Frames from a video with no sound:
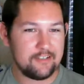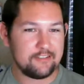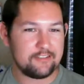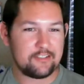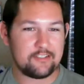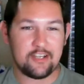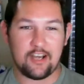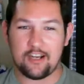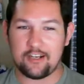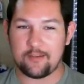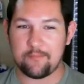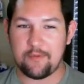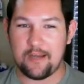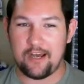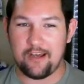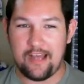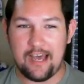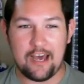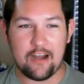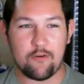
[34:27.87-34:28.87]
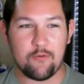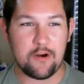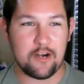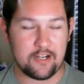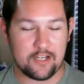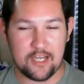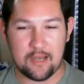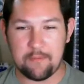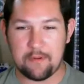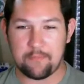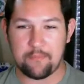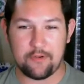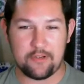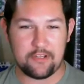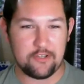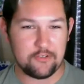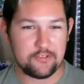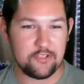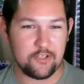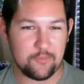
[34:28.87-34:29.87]
to talk about how to run a comic book
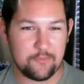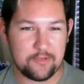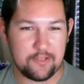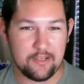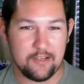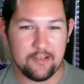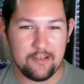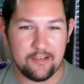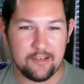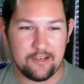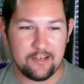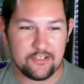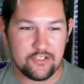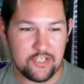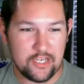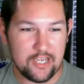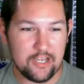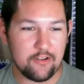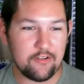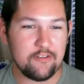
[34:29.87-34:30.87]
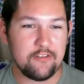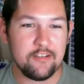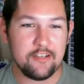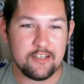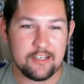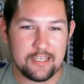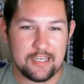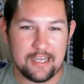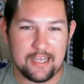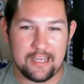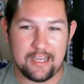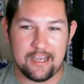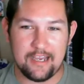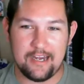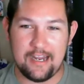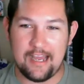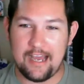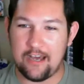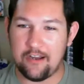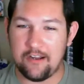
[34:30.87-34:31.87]
YouTube channel
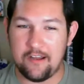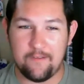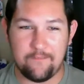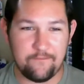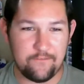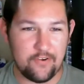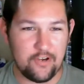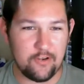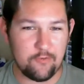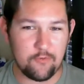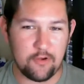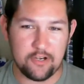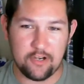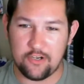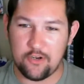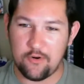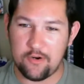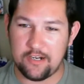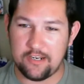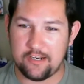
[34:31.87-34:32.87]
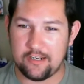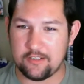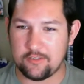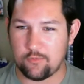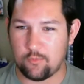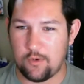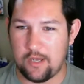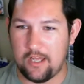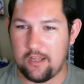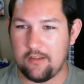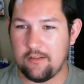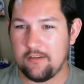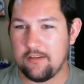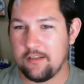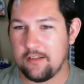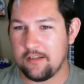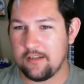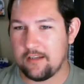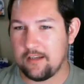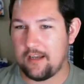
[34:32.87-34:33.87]
and how to have fun while you're doing it as well.
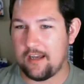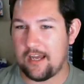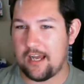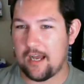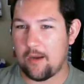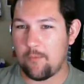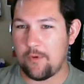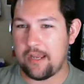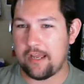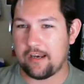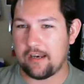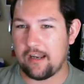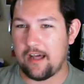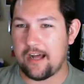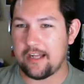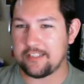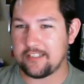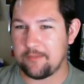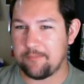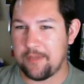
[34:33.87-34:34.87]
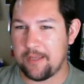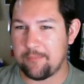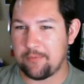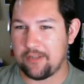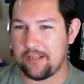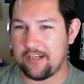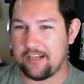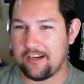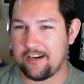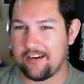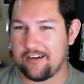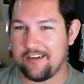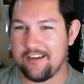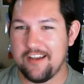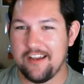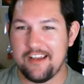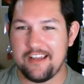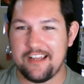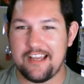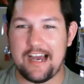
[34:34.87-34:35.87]
Um, we had lots of people in here.
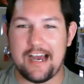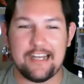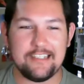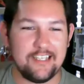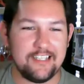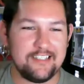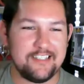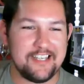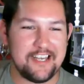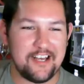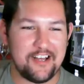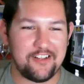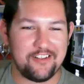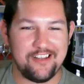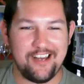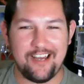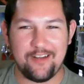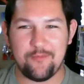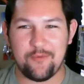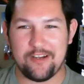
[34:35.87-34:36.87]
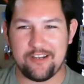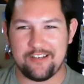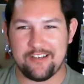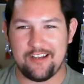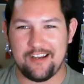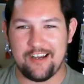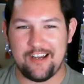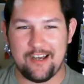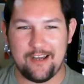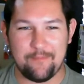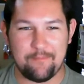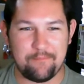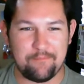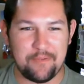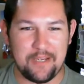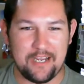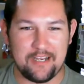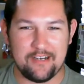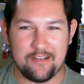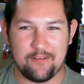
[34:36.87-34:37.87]
Yeah, I did tell Edwin uh,
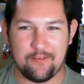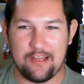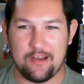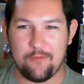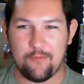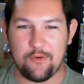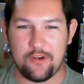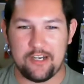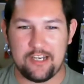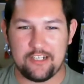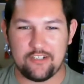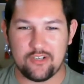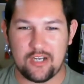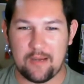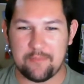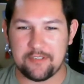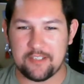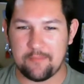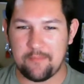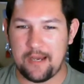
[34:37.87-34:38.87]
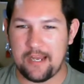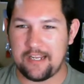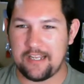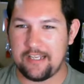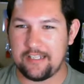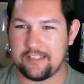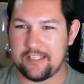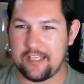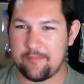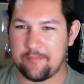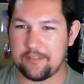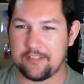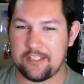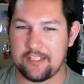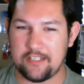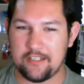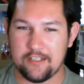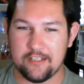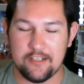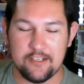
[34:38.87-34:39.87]
Panda that when he drops the Mikey Team and
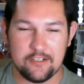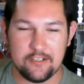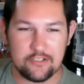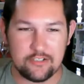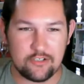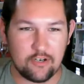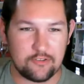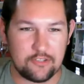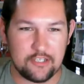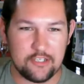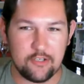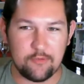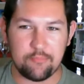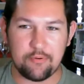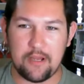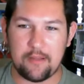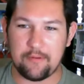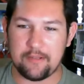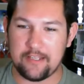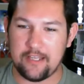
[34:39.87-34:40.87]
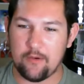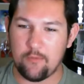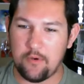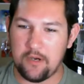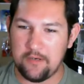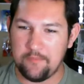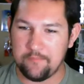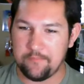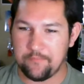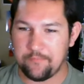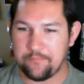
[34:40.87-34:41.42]
T shirt that you'd probably get one.